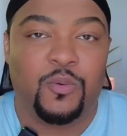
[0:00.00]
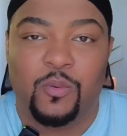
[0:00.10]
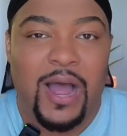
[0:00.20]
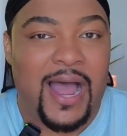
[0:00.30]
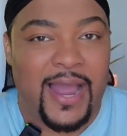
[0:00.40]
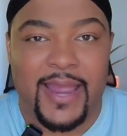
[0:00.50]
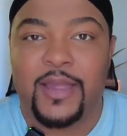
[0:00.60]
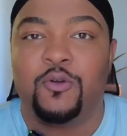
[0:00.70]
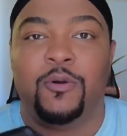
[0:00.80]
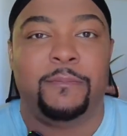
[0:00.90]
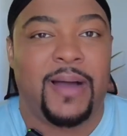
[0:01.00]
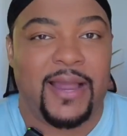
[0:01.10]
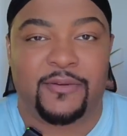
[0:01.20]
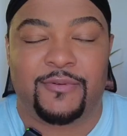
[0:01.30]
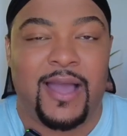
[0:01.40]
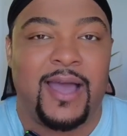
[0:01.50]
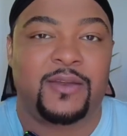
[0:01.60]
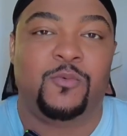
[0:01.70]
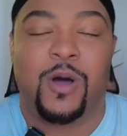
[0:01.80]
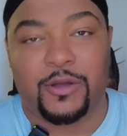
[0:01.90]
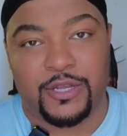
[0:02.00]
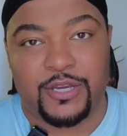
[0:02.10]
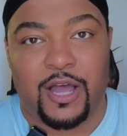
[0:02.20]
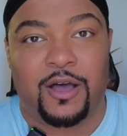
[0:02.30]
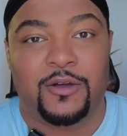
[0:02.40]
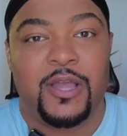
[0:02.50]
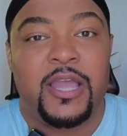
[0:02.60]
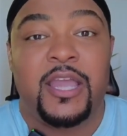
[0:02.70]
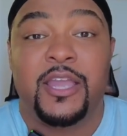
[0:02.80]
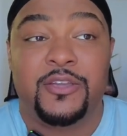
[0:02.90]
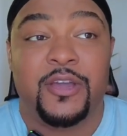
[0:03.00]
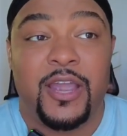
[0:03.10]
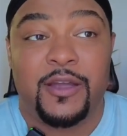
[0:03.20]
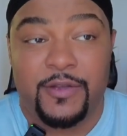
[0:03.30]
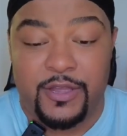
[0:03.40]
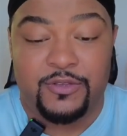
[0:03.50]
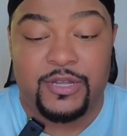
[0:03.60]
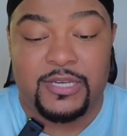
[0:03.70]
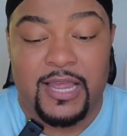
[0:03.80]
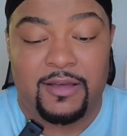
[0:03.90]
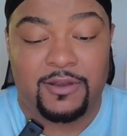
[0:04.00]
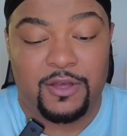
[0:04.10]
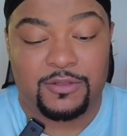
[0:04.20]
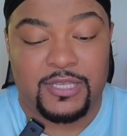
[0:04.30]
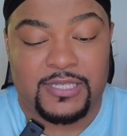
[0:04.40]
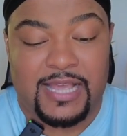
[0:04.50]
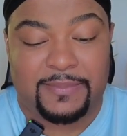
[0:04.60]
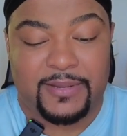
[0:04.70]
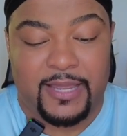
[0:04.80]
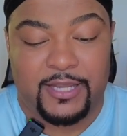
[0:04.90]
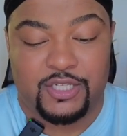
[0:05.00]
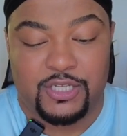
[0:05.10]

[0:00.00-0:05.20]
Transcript: hike or bike ride or walk your dog in your area, you can download this application.